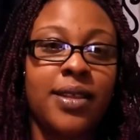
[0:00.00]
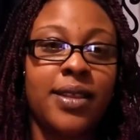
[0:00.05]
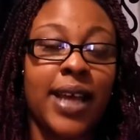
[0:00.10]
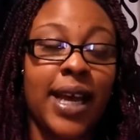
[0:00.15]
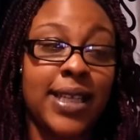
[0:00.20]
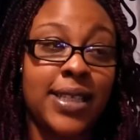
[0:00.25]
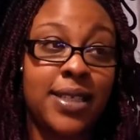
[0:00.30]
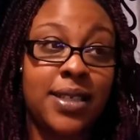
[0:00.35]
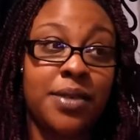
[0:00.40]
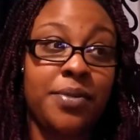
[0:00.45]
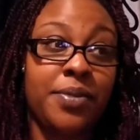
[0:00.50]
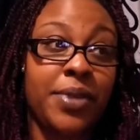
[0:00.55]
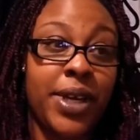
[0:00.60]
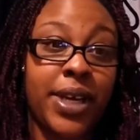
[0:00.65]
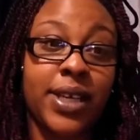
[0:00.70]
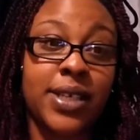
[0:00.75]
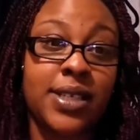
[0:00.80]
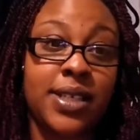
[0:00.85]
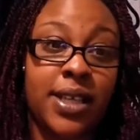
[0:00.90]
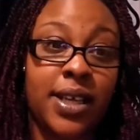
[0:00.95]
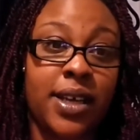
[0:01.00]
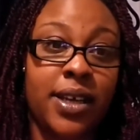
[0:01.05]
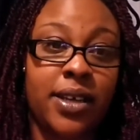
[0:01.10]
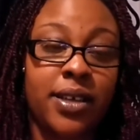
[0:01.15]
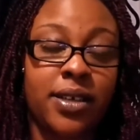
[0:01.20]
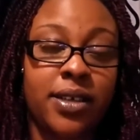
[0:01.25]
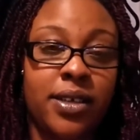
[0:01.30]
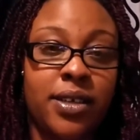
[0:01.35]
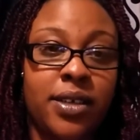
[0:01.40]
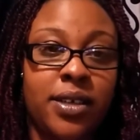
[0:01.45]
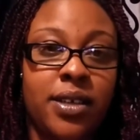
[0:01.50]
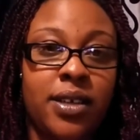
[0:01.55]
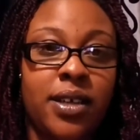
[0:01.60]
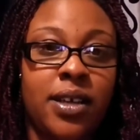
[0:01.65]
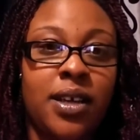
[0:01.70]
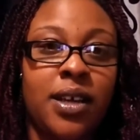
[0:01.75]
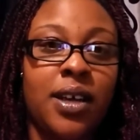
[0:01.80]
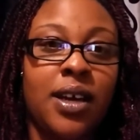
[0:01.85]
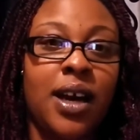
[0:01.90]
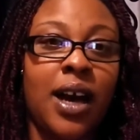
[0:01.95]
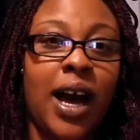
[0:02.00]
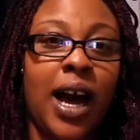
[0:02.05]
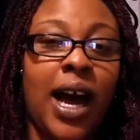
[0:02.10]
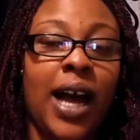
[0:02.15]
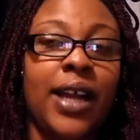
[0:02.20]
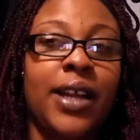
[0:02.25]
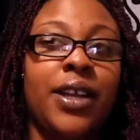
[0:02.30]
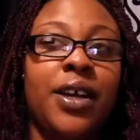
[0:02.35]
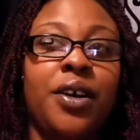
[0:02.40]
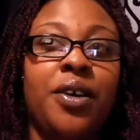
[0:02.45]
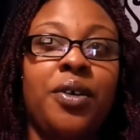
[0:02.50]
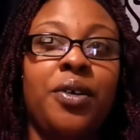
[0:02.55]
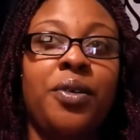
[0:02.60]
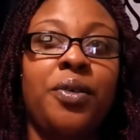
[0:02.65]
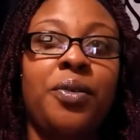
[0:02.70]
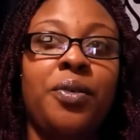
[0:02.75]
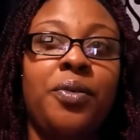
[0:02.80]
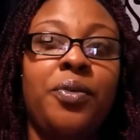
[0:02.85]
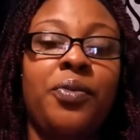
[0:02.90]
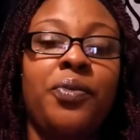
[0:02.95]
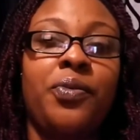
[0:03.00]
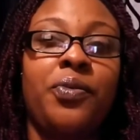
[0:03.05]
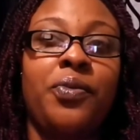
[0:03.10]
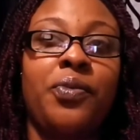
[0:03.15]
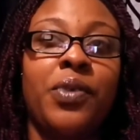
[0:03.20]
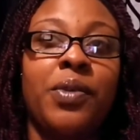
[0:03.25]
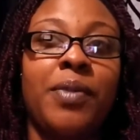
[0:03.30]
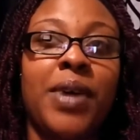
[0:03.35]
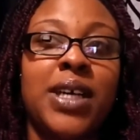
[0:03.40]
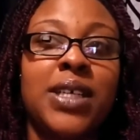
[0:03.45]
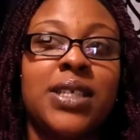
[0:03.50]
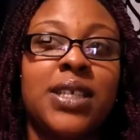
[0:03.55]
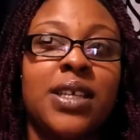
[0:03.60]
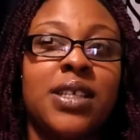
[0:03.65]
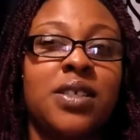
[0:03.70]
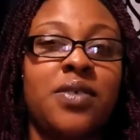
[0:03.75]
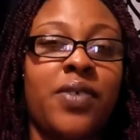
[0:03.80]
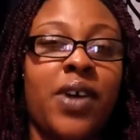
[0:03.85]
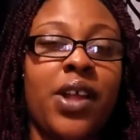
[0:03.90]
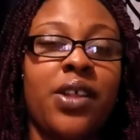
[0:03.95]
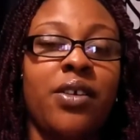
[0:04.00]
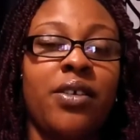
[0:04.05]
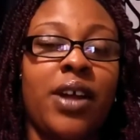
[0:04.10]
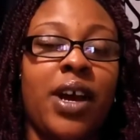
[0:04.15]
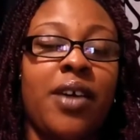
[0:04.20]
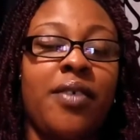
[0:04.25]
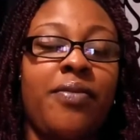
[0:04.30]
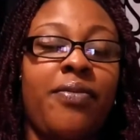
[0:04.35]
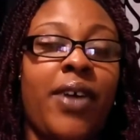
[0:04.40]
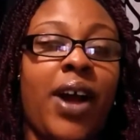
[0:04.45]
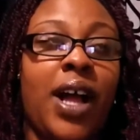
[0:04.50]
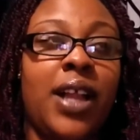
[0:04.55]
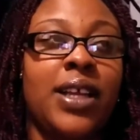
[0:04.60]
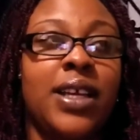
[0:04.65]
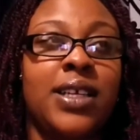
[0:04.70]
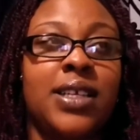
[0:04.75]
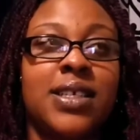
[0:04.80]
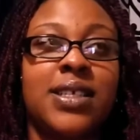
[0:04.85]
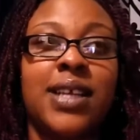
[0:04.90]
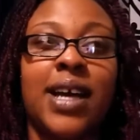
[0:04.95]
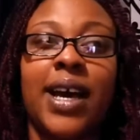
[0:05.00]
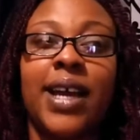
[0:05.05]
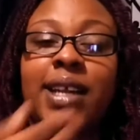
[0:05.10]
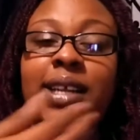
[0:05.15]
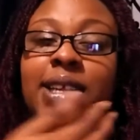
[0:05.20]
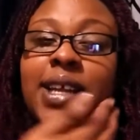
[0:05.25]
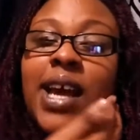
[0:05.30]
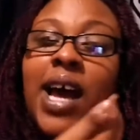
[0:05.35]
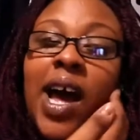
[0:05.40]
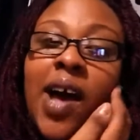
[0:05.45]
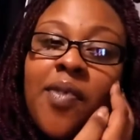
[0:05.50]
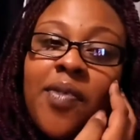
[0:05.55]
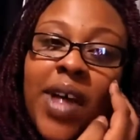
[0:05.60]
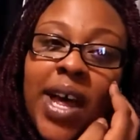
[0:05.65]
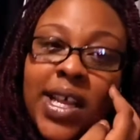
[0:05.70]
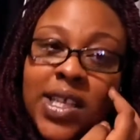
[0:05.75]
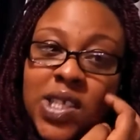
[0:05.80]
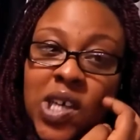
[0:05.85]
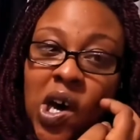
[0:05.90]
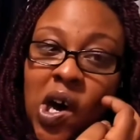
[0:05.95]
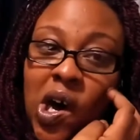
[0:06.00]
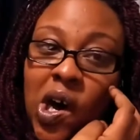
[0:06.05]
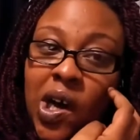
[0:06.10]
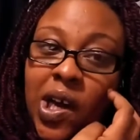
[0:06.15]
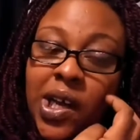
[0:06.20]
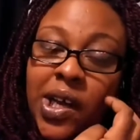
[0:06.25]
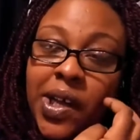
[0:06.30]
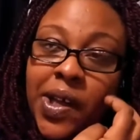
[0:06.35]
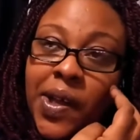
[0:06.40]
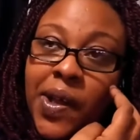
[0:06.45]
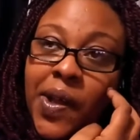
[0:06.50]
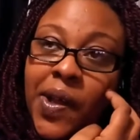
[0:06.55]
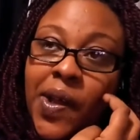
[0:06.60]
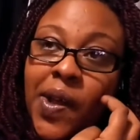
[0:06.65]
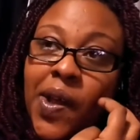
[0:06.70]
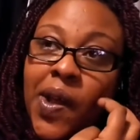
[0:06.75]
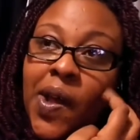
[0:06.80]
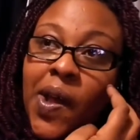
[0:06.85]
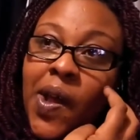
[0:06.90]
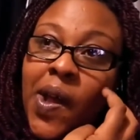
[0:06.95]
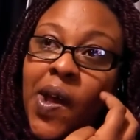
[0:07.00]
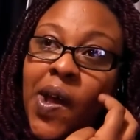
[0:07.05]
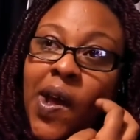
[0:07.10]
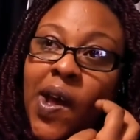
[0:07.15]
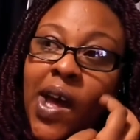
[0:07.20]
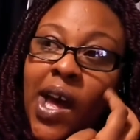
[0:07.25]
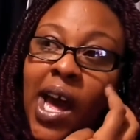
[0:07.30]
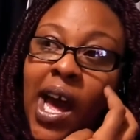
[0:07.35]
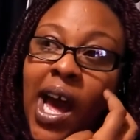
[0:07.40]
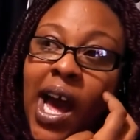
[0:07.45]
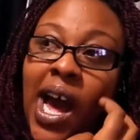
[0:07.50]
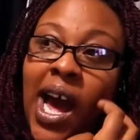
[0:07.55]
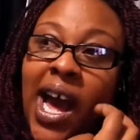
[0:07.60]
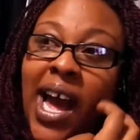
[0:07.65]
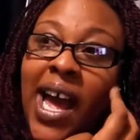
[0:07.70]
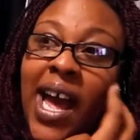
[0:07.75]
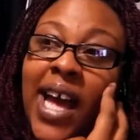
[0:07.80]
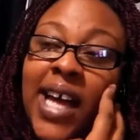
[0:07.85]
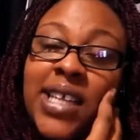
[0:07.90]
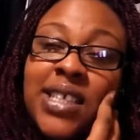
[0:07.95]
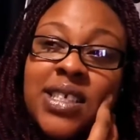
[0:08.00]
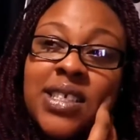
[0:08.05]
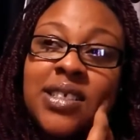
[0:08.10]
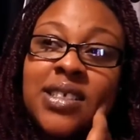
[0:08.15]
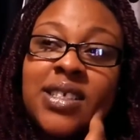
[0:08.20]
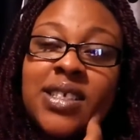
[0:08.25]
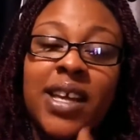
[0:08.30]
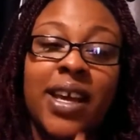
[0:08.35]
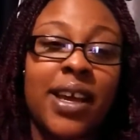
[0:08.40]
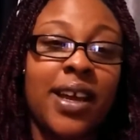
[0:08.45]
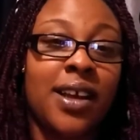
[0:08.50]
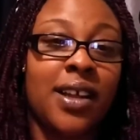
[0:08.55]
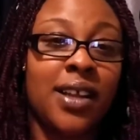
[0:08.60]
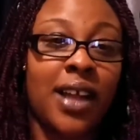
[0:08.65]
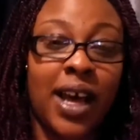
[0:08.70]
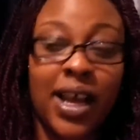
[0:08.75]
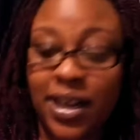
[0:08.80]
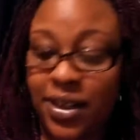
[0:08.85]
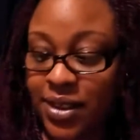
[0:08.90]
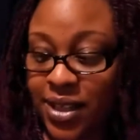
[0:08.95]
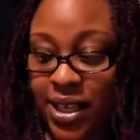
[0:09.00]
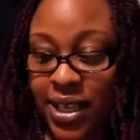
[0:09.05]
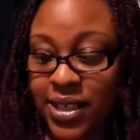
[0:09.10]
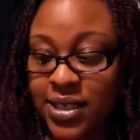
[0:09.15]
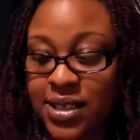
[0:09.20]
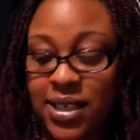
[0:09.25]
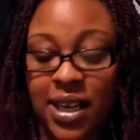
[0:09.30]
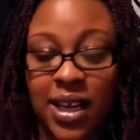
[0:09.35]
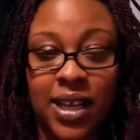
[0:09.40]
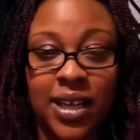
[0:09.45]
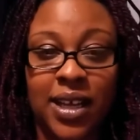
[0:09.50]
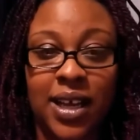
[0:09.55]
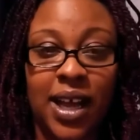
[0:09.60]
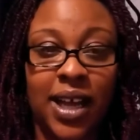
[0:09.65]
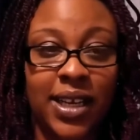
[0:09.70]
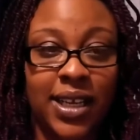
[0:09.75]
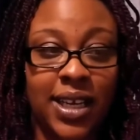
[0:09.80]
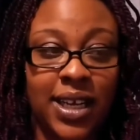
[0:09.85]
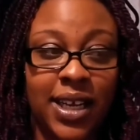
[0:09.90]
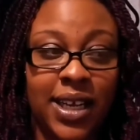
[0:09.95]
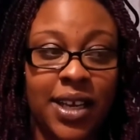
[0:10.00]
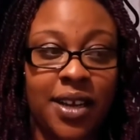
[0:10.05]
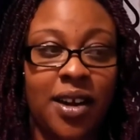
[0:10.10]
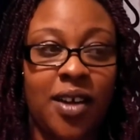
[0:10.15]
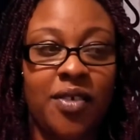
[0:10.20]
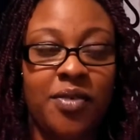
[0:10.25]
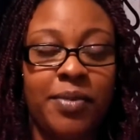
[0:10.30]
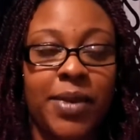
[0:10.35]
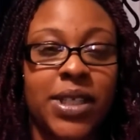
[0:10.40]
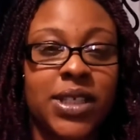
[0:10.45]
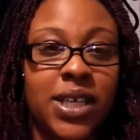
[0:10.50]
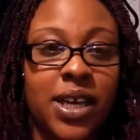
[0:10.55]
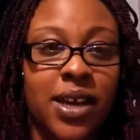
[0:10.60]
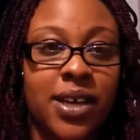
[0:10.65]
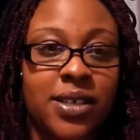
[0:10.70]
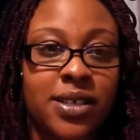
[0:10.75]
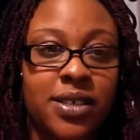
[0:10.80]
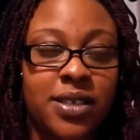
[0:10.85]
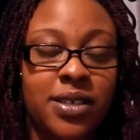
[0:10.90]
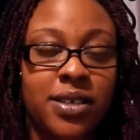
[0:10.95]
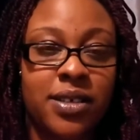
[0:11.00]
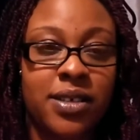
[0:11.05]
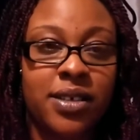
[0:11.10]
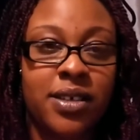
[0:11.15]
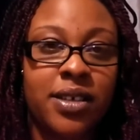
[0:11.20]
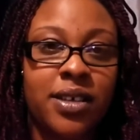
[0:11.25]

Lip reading: That's the biggest thing. I know when my son's father and I finally decided to have that talk, I had to say a lot of things that I needed to get off my chest.